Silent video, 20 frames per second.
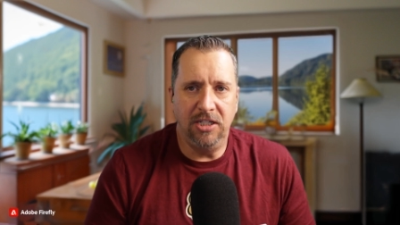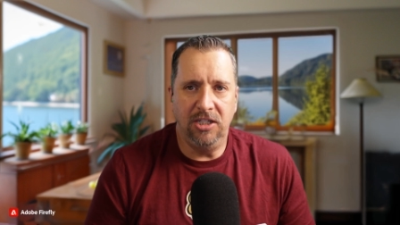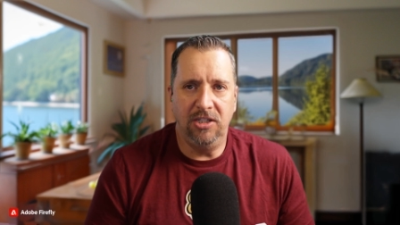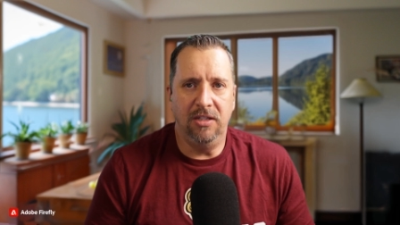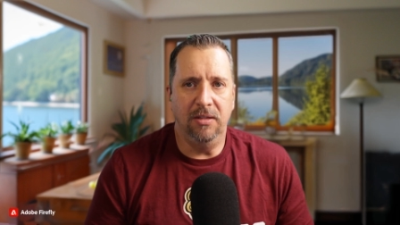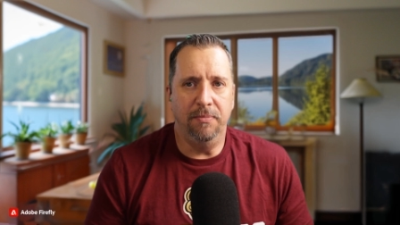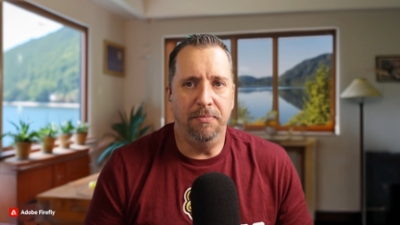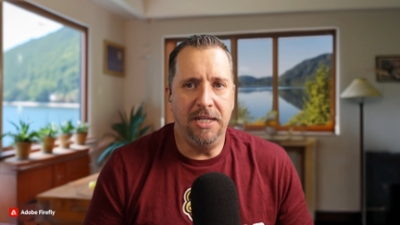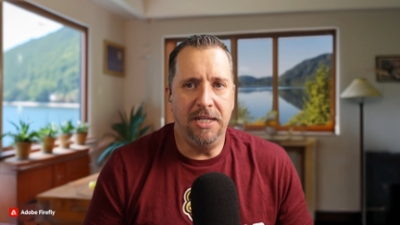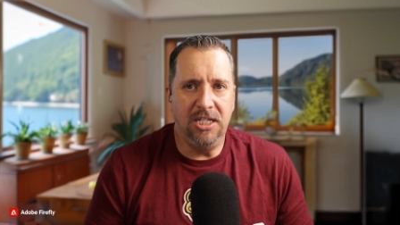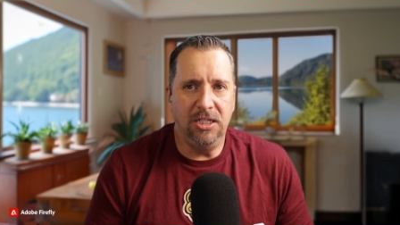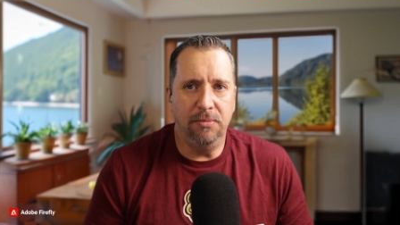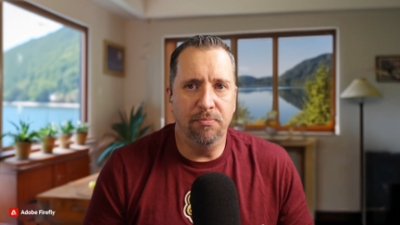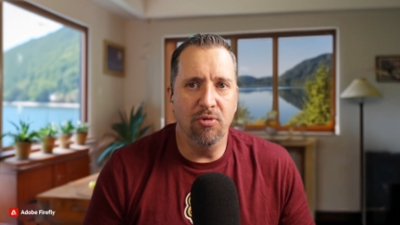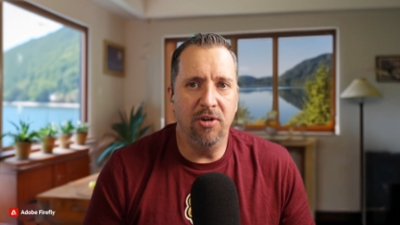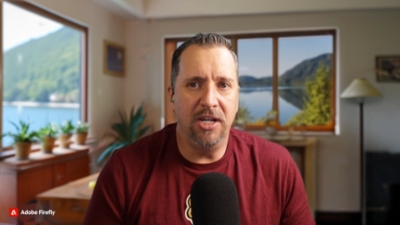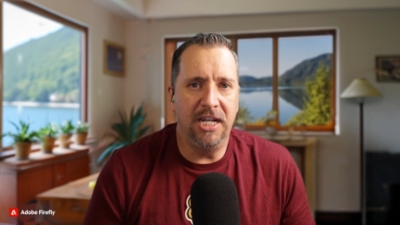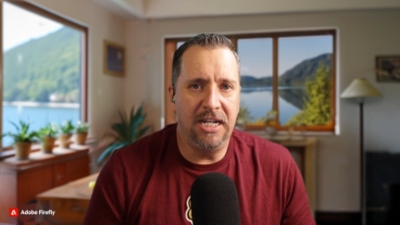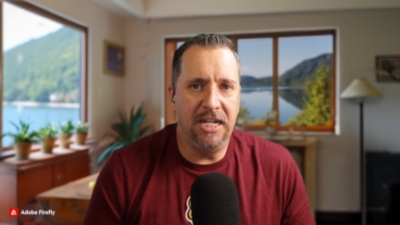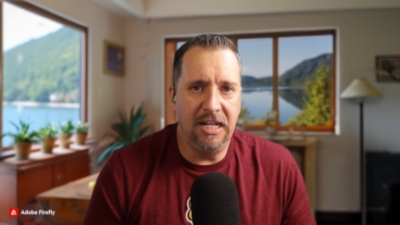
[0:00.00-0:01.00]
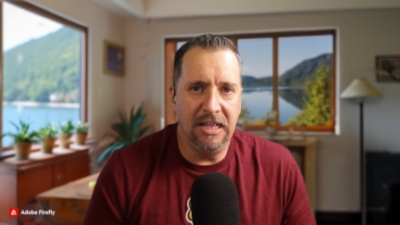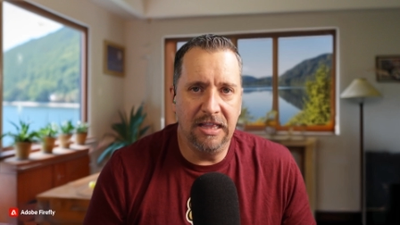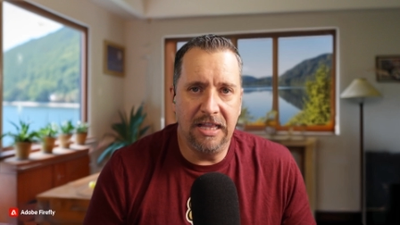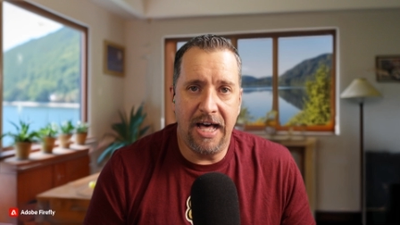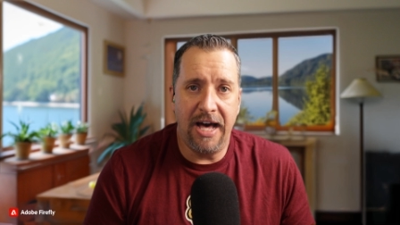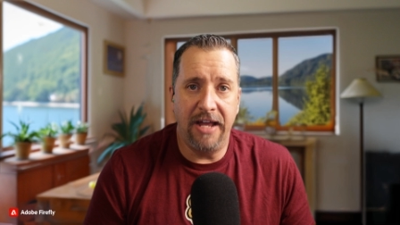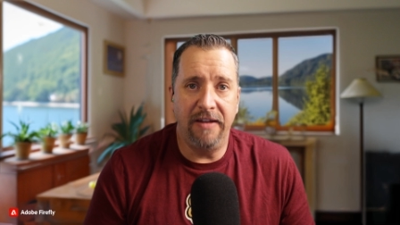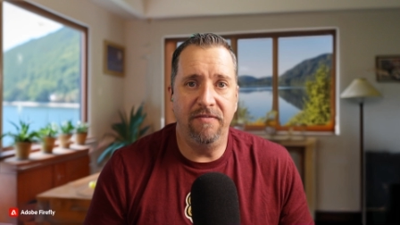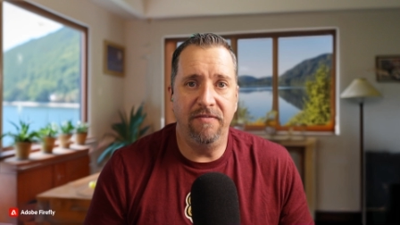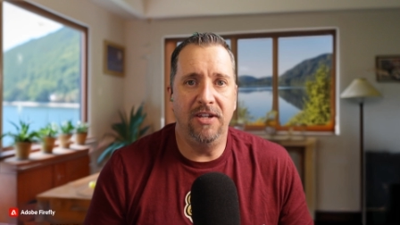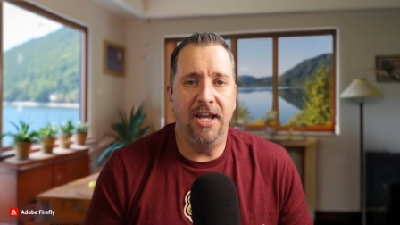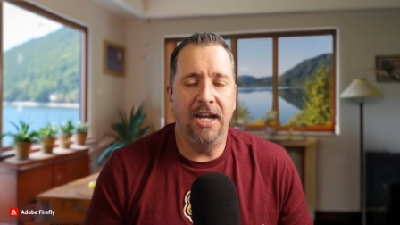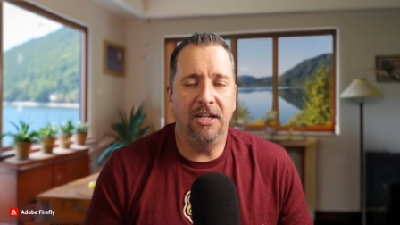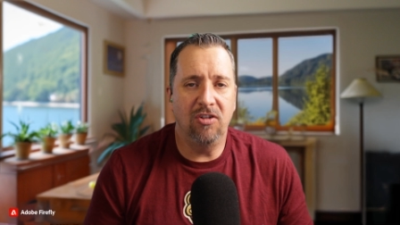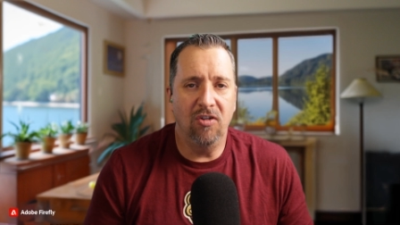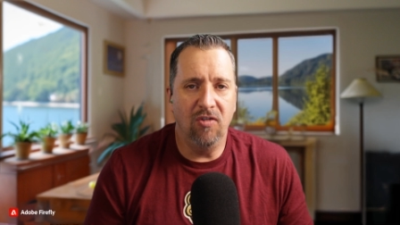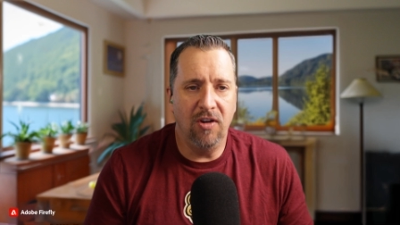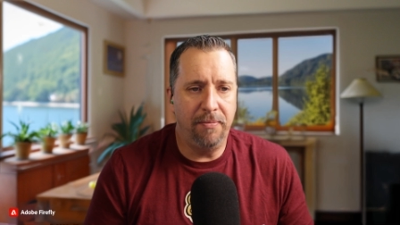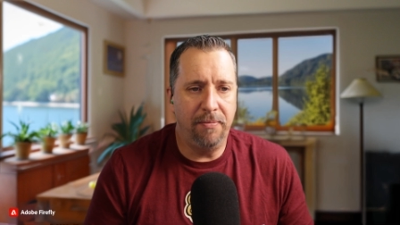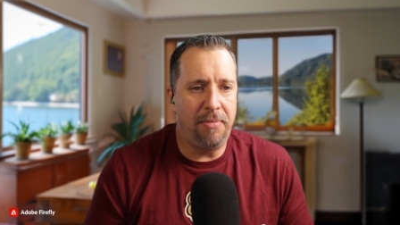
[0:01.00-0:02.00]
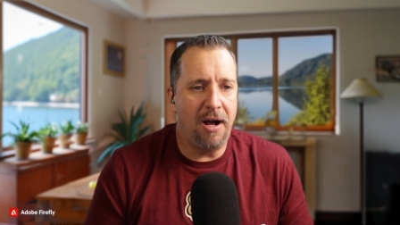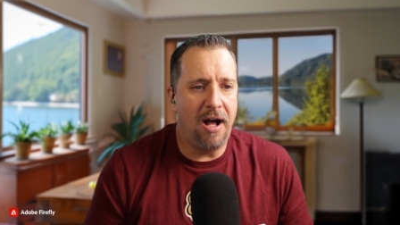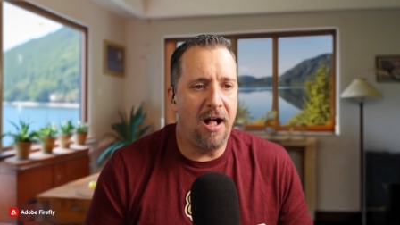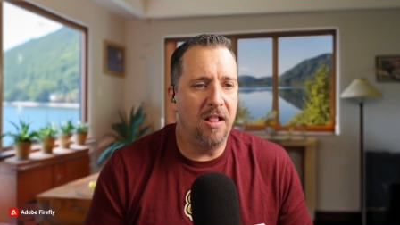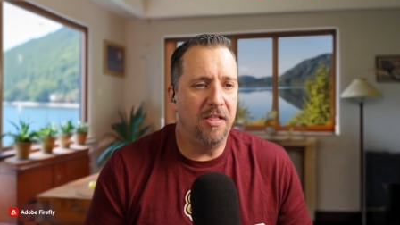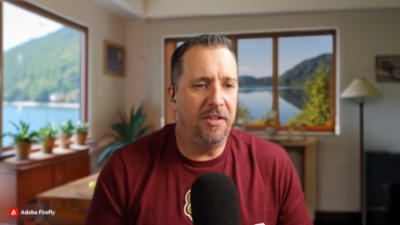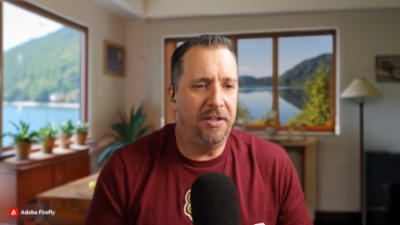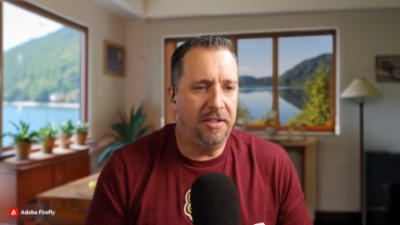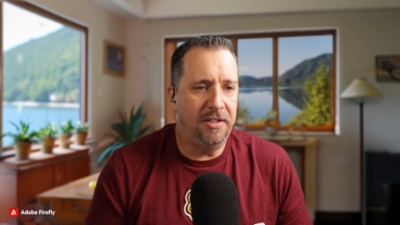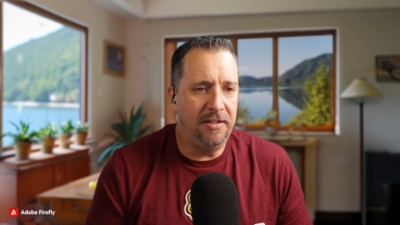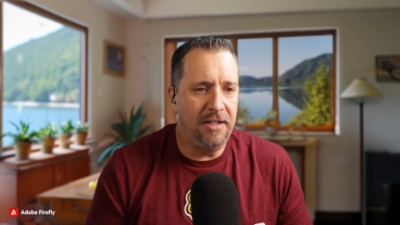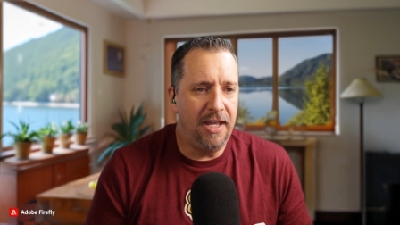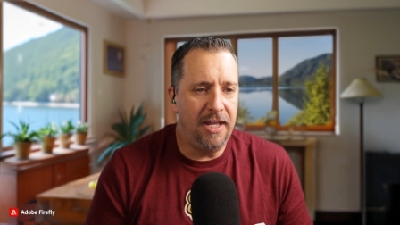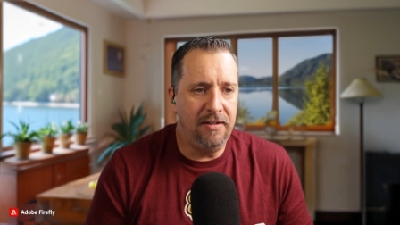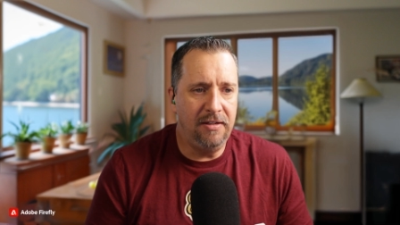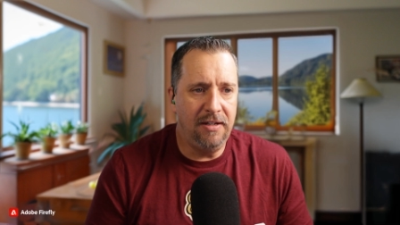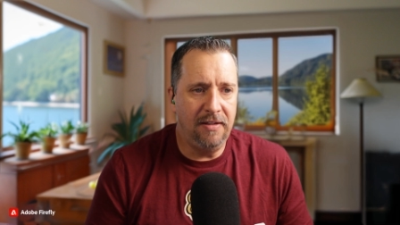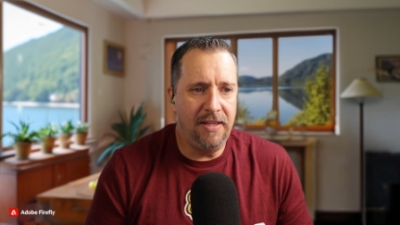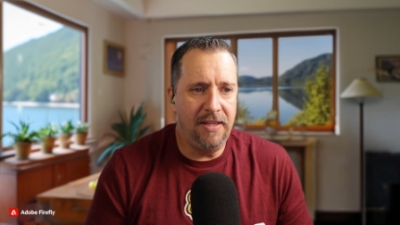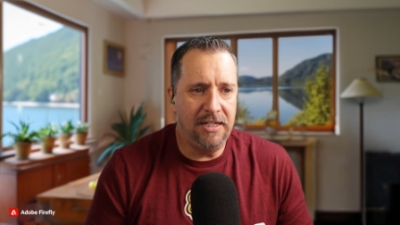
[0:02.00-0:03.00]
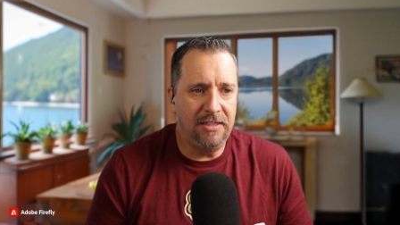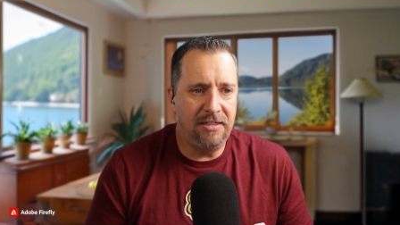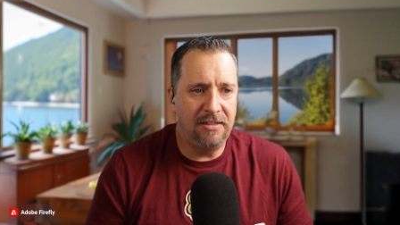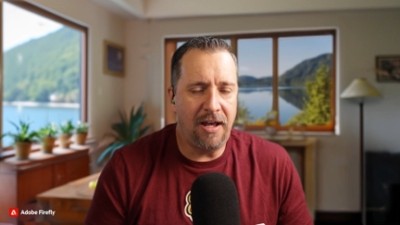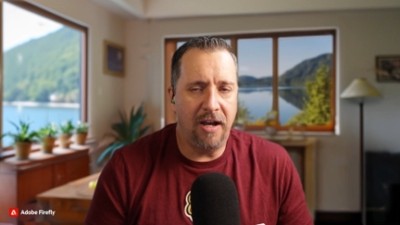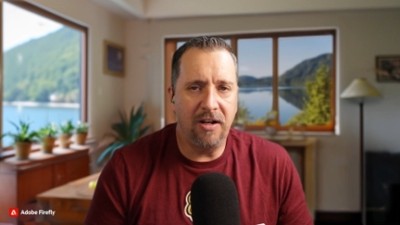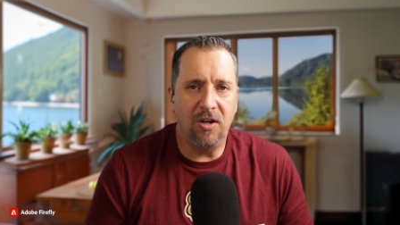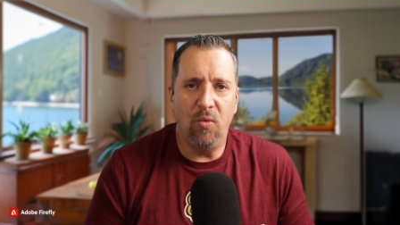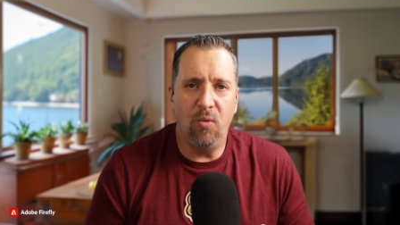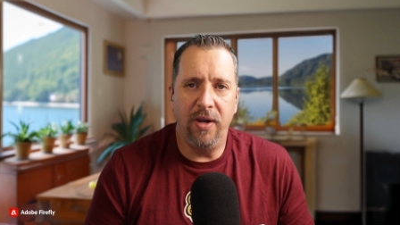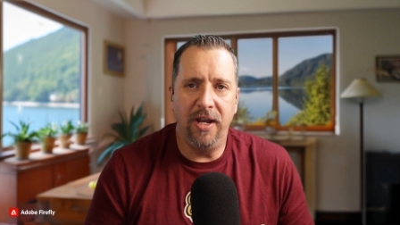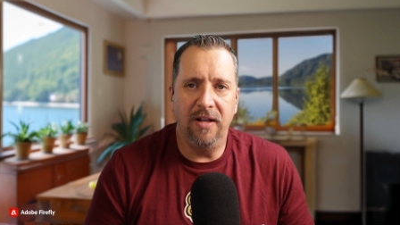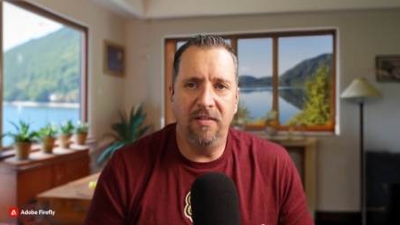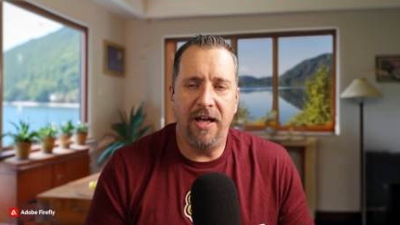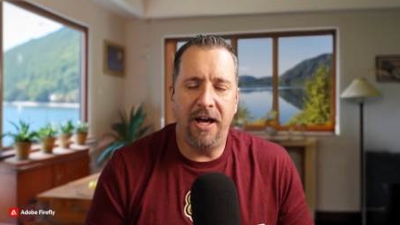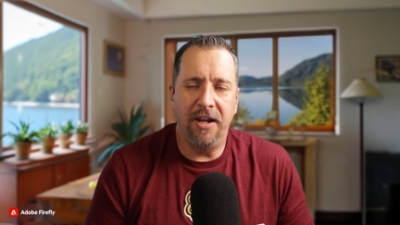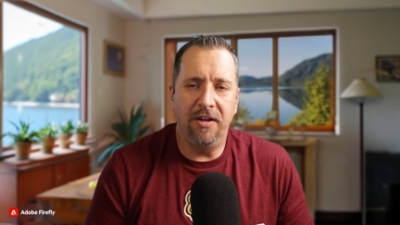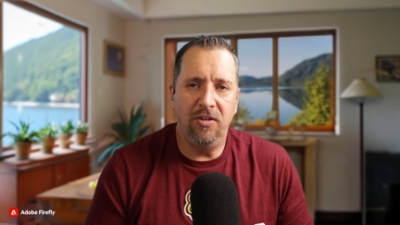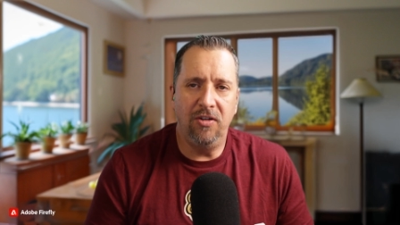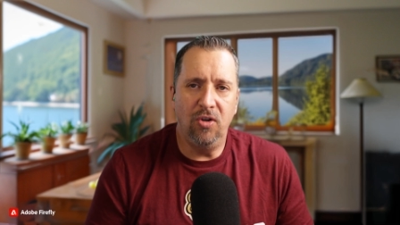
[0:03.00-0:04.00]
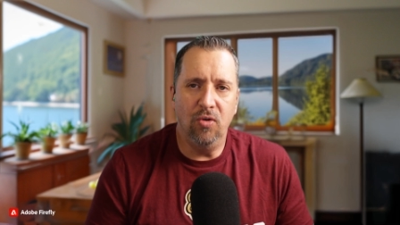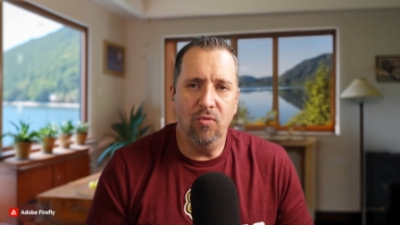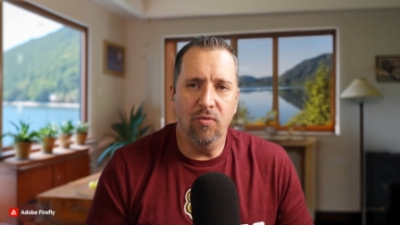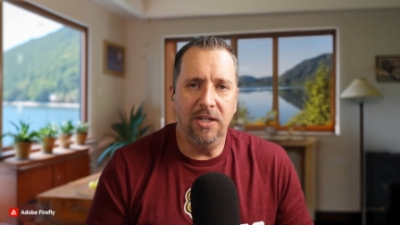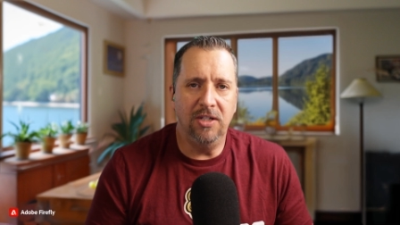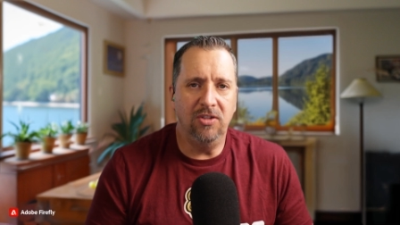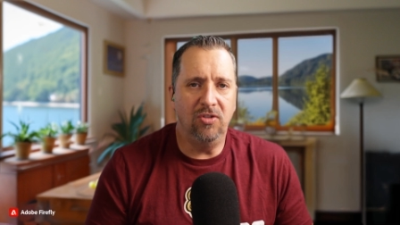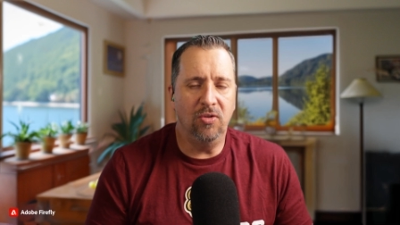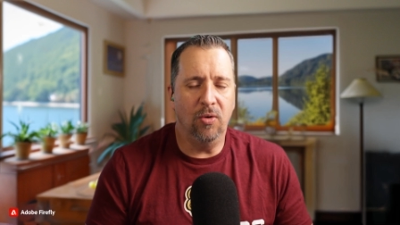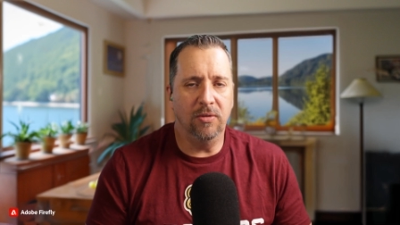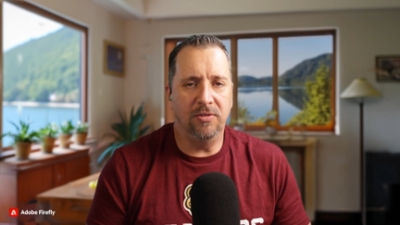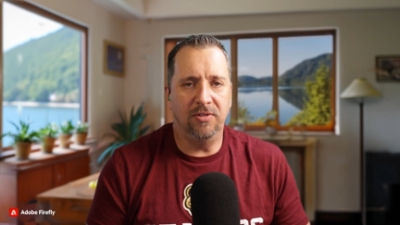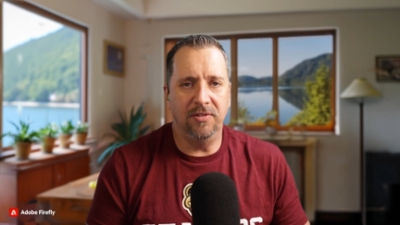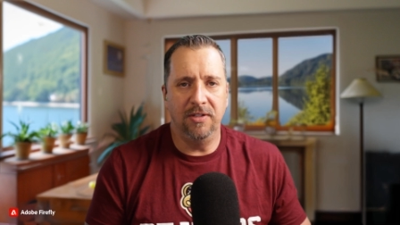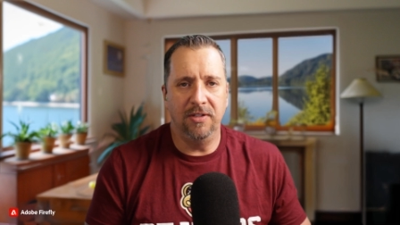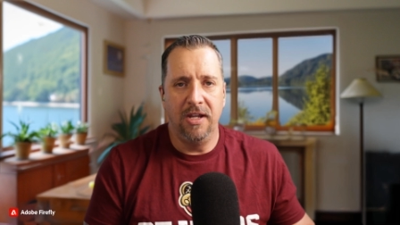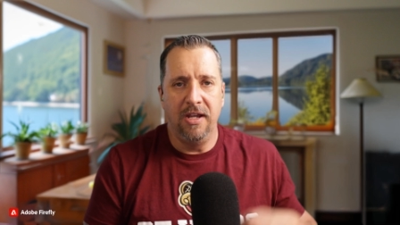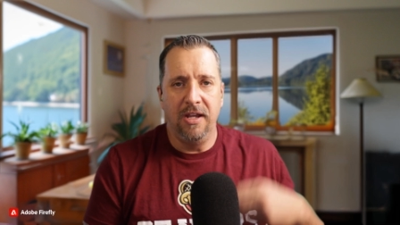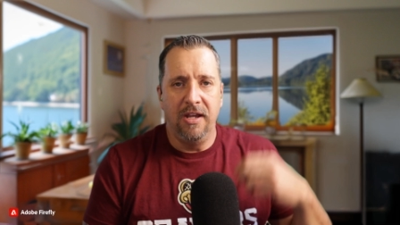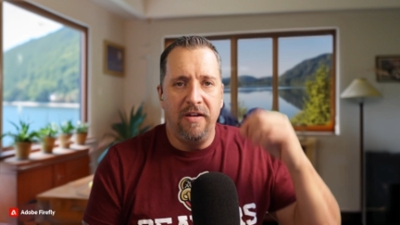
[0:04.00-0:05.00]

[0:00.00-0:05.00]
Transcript: Did the bees bring in a lot of nectar and pollen, and, and did they suck away a lot of new resources?